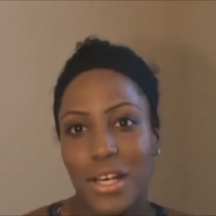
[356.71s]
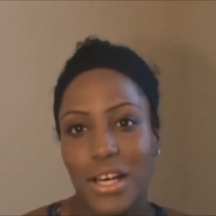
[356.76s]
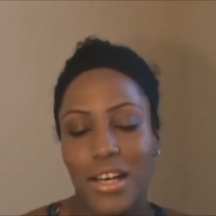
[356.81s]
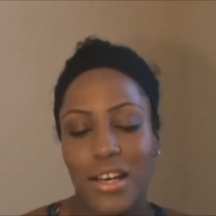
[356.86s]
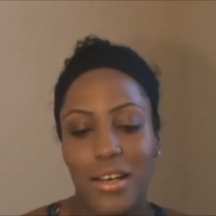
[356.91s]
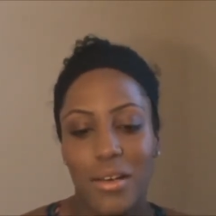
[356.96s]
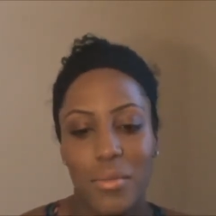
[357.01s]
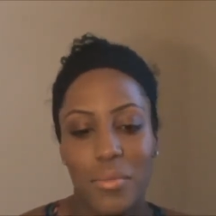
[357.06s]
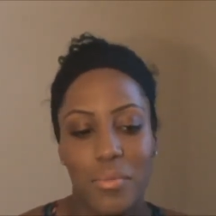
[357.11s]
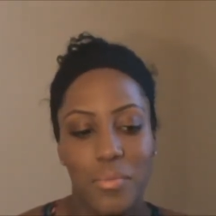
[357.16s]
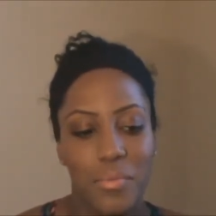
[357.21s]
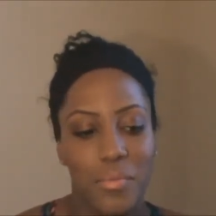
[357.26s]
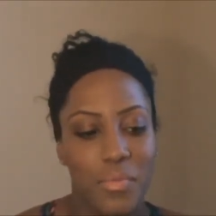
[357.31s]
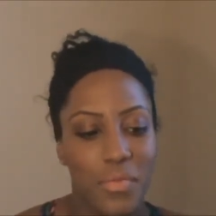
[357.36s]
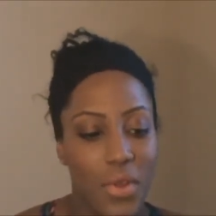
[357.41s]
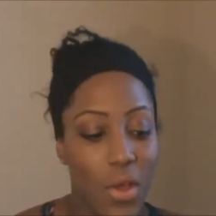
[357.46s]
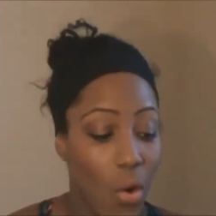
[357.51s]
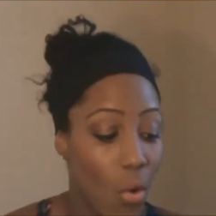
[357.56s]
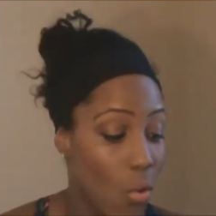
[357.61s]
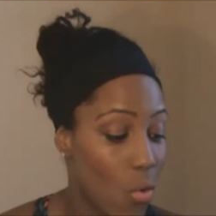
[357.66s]
Um,
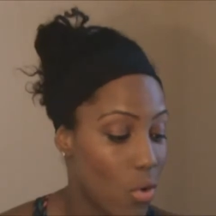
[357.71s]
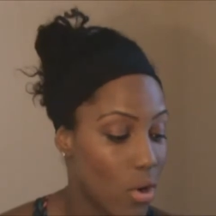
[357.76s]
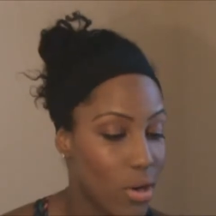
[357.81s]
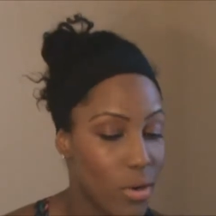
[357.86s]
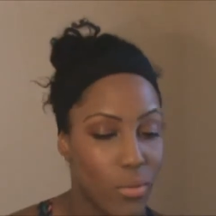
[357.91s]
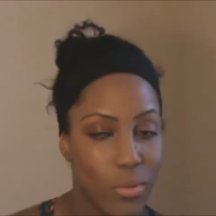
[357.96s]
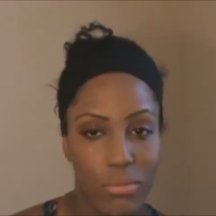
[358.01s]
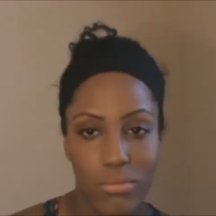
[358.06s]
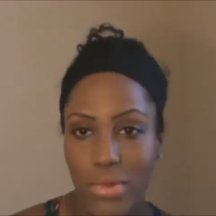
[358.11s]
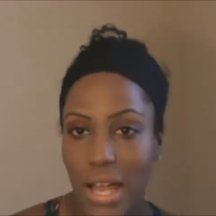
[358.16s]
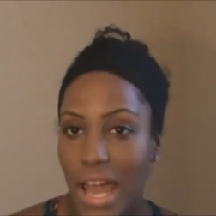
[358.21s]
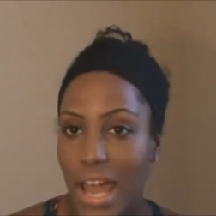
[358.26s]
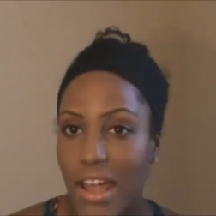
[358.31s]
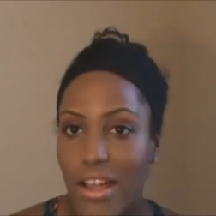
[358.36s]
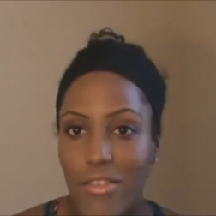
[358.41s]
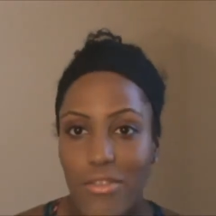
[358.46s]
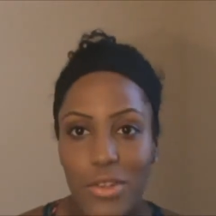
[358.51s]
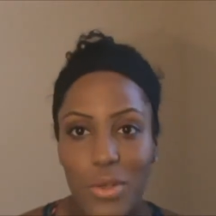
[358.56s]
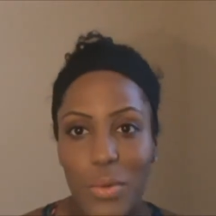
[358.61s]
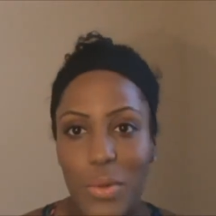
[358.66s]
or
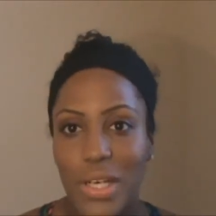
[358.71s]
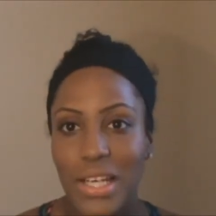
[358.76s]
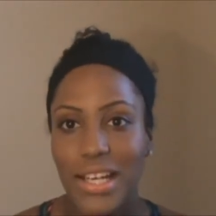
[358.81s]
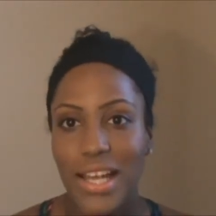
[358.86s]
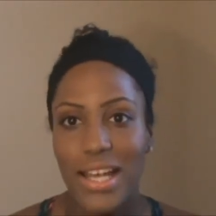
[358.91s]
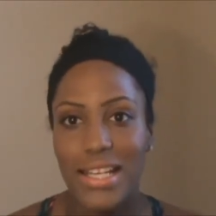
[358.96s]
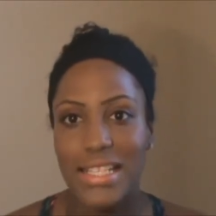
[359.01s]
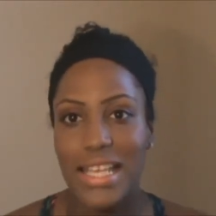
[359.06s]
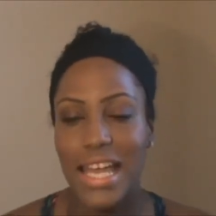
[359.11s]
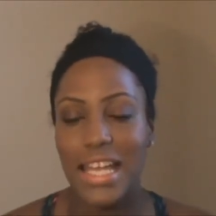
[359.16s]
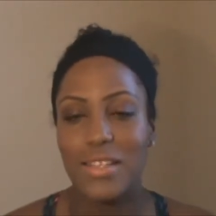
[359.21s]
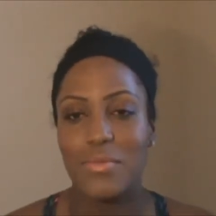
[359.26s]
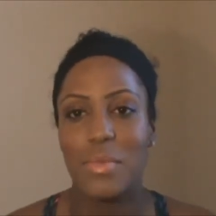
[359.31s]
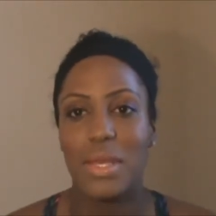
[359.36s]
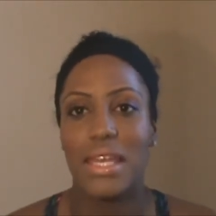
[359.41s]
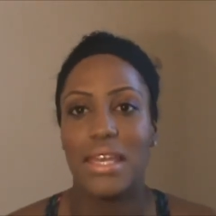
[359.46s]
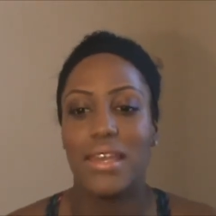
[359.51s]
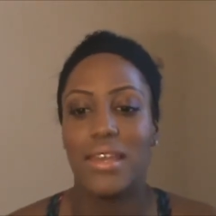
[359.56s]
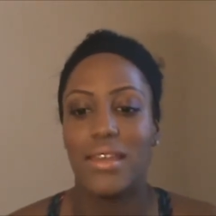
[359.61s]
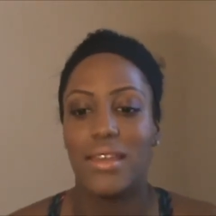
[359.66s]
however you want to contact
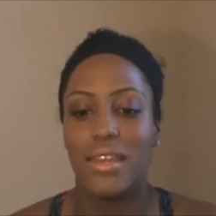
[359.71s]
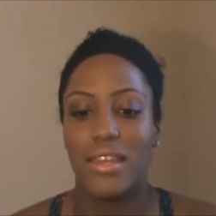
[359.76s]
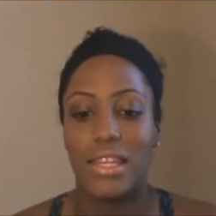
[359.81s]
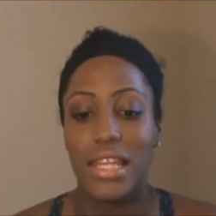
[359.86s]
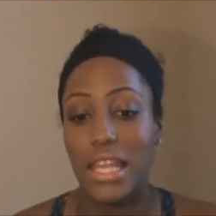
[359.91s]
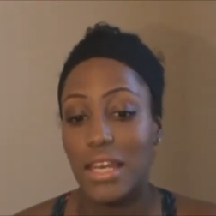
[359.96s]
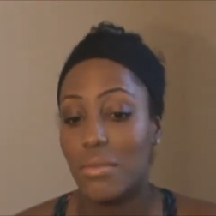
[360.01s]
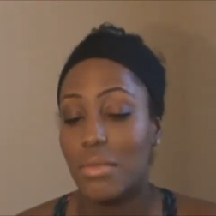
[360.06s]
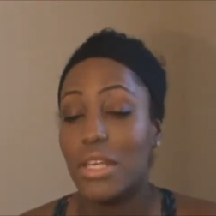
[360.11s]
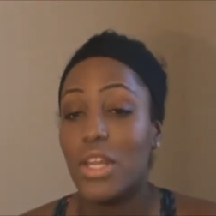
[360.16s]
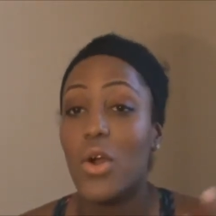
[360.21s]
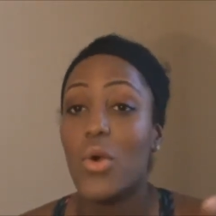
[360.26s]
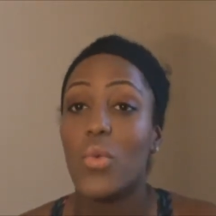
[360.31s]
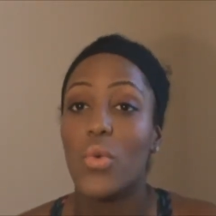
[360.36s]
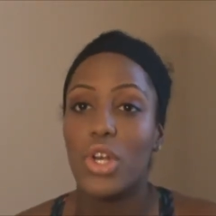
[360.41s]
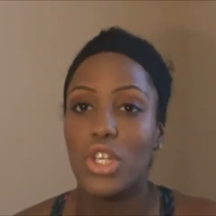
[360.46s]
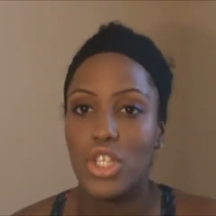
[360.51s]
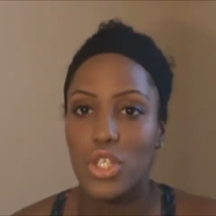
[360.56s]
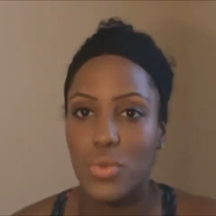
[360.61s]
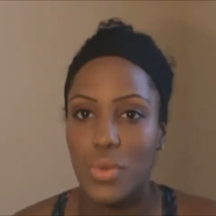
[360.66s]
me, letting me know
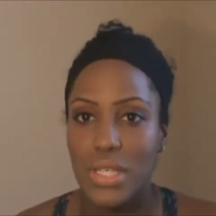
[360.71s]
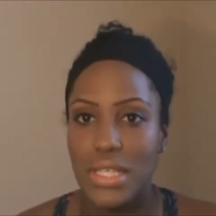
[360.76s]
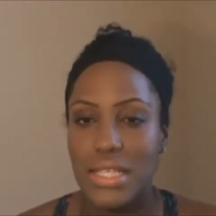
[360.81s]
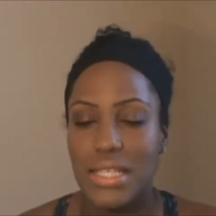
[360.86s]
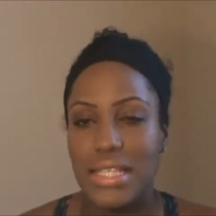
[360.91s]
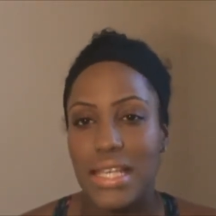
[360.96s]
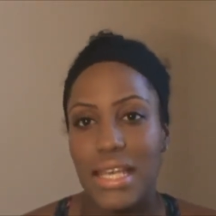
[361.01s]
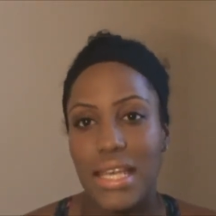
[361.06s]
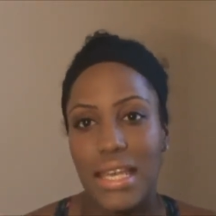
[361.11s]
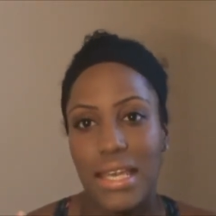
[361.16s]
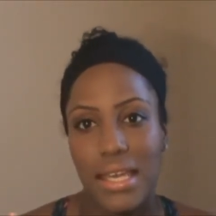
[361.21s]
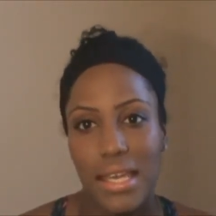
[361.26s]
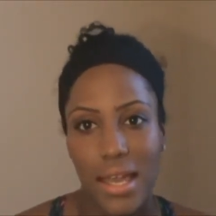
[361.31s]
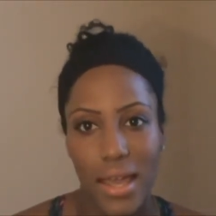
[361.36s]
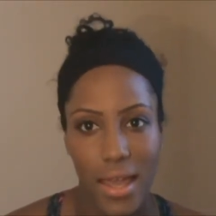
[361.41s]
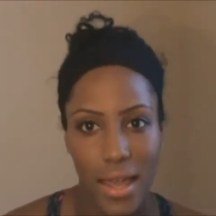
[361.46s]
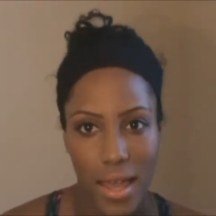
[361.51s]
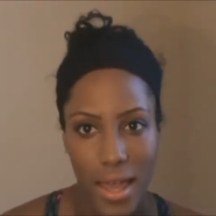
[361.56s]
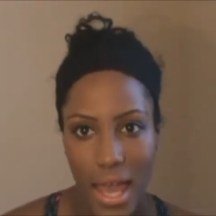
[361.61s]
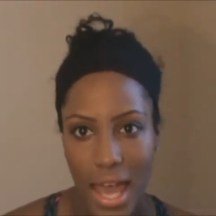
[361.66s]
what you want to see,
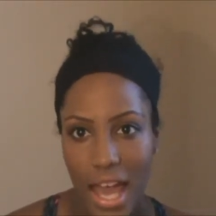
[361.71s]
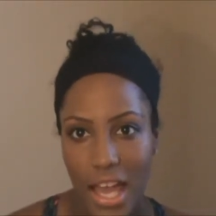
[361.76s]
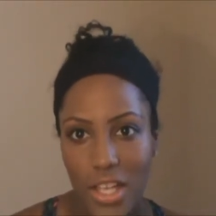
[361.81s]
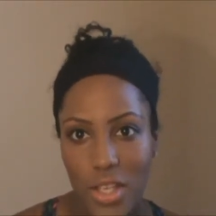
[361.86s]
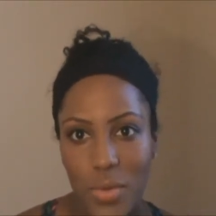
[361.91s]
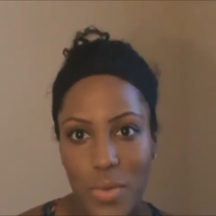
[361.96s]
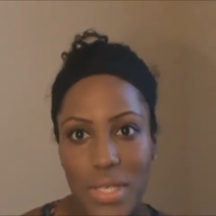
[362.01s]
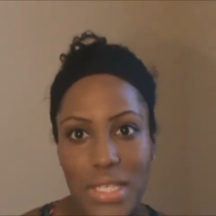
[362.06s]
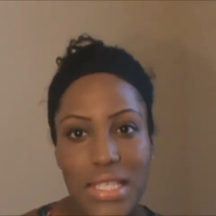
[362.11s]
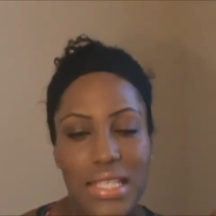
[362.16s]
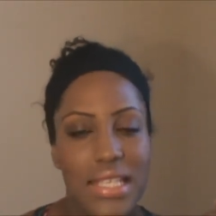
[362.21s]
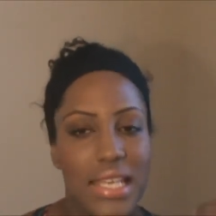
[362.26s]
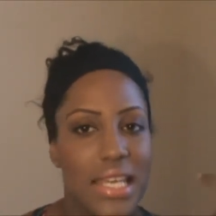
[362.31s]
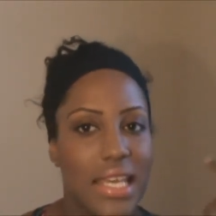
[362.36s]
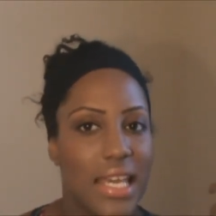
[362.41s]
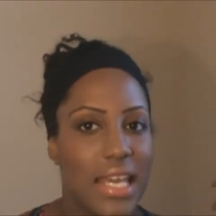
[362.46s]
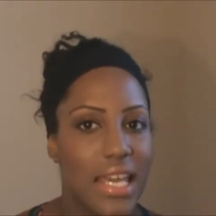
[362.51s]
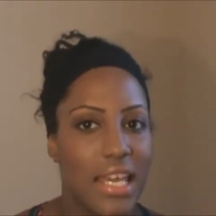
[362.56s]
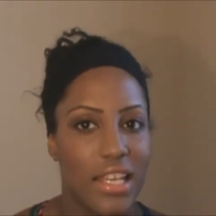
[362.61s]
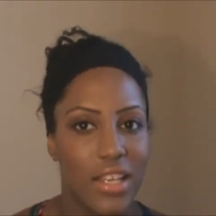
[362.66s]
how you want to
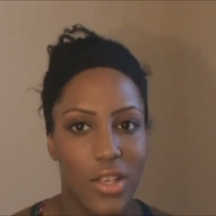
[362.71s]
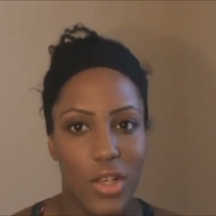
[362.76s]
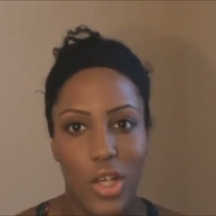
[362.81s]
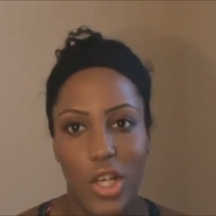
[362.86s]
see it,